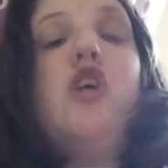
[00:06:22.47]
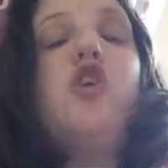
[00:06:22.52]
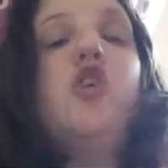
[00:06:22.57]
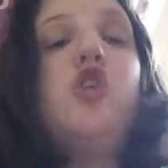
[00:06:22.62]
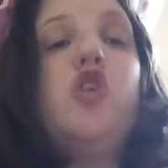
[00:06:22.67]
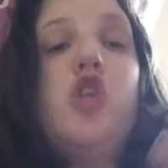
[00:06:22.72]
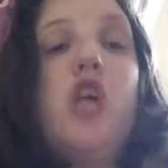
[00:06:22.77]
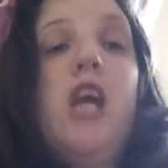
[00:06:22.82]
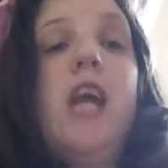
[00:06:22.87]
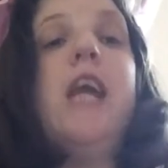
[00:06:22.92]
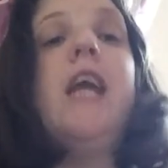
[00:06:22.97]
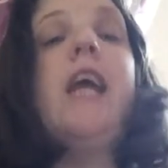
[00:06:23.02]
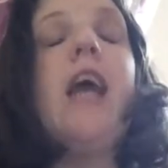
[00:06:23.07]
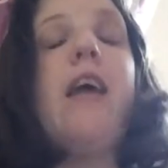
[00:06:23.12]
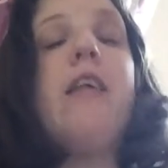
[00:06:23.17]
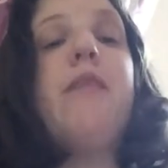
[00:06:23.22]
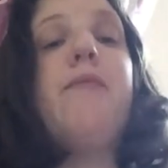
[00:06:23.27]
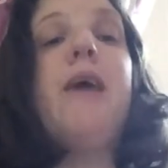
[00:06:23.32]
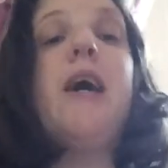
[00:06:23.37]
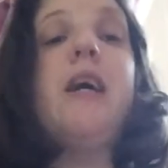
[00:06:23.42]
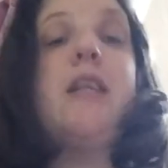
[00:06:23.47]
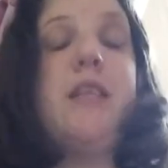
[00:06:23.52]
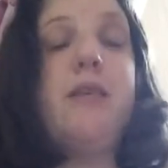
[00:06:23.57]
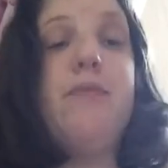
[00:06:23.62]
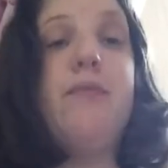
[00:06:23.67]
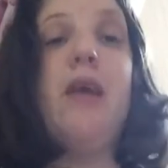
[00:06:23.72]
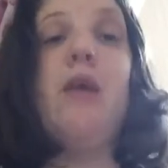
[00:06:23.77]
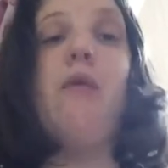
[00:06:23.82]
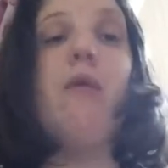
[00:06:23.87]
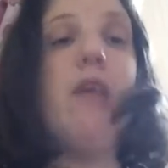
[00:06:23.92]
she gets back
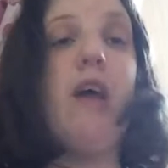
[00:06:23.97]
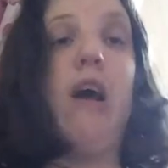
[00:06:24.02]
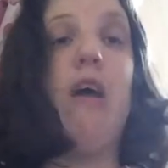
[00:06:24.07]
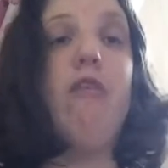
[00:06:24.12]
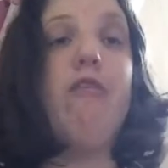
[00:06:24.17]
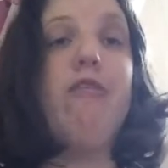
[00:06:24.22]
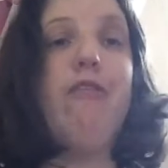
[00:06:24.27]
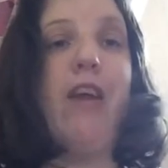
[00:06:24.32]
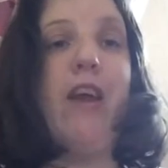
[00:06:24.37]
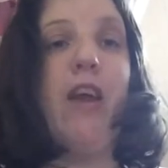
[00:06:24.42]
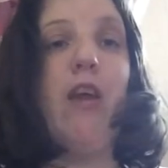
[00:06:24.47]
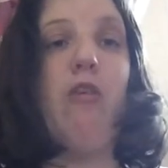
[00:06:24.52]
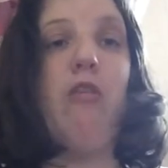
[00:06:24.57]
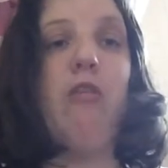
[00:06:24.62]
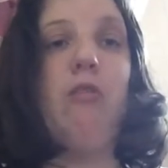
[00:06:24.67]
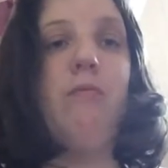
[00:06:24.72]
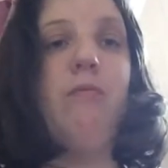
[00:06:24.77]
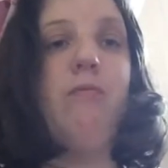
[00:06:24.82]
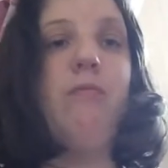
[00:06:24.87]
to me without fail.